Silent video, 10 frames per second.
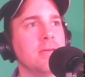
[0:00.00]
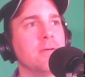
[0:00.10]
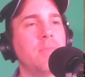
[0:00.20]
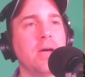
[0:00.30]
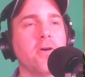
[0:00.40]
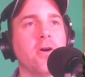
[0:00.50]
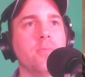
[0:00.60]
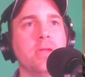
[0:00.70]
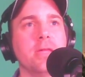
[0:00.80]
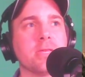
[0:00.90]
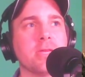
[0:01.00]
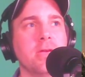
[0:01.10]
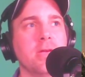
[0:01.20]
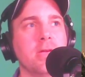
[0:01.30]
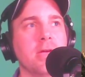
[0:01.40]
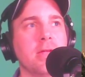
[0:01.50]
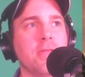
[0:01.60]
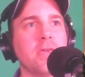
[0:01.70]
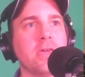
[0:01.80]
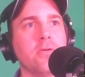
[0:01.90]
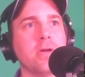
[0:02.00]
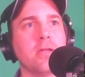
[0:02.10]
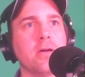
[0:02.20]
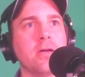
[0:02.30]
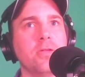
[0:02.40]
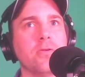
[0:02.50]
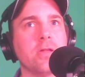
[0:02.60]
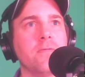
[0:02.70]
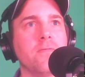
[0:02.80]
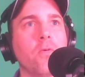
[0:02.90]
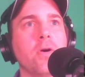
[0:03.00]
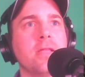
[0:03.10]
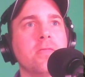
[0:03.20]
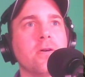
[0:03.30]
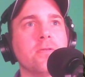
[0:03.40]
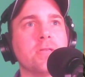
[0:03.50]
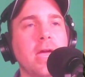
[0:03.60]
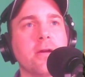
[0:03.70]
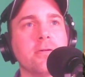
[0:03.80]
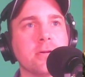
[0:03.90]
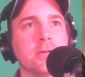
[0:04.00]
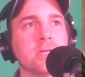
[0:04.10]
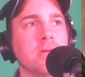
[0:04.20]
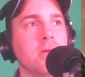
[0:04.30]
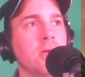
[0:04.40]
by the harmonies. And I think you can avoid those errors